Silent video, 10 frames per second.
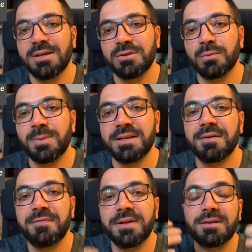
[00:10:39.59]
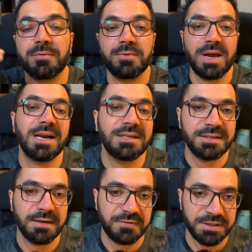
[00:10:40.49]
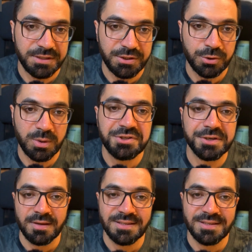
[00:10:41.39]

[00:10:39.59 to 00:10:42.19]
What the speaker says: to better fit the reality of the situation.